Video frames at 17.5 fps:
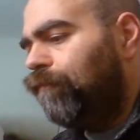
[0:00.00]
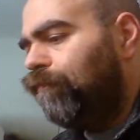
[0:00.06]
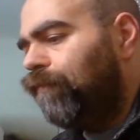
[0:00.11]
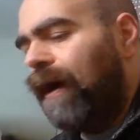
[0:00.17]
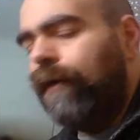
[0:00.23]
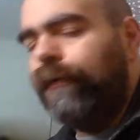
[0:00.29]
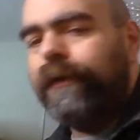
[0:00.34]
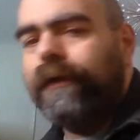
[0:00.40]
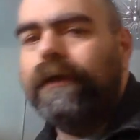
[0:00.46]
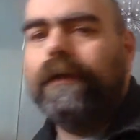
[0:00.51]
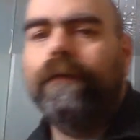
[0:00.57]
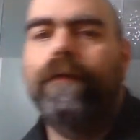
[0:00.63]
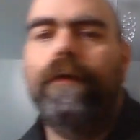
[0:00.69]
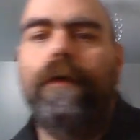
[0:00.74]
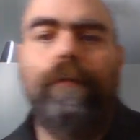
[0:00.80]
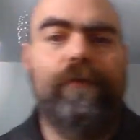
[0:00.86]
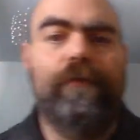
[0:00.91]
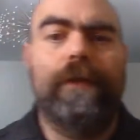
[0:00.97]
brown ink, and
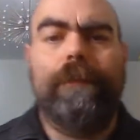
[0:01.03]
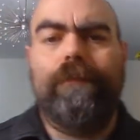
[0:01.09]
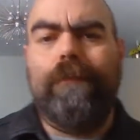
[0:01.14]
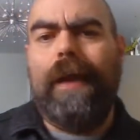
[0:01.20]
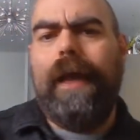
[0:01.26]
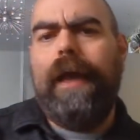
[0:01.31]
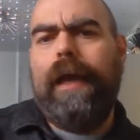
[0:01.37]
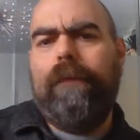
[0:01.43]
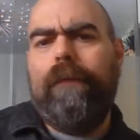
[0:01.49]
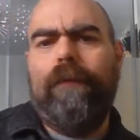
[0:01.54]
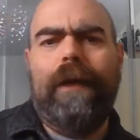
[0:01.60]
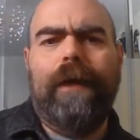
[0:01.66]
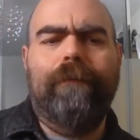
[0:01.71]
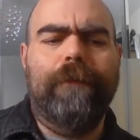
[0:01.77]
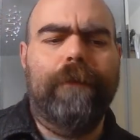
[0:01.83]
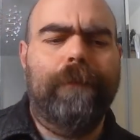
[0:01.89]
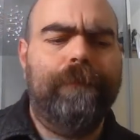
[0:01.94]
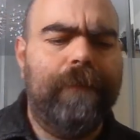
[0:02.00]
then I'm just like,
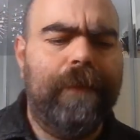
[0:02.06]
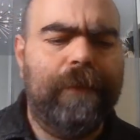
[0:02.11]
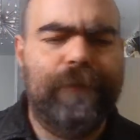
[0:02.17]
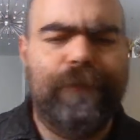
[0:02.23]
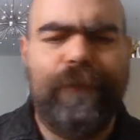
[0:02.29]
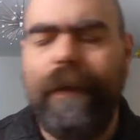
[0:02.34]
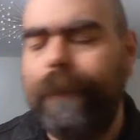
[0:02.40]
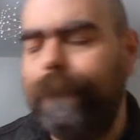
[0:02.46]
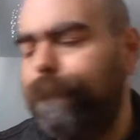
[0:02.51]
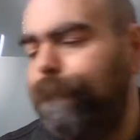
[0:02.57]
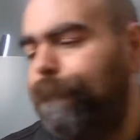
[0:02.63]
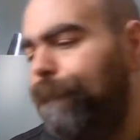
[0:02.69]
whatever, it's fine.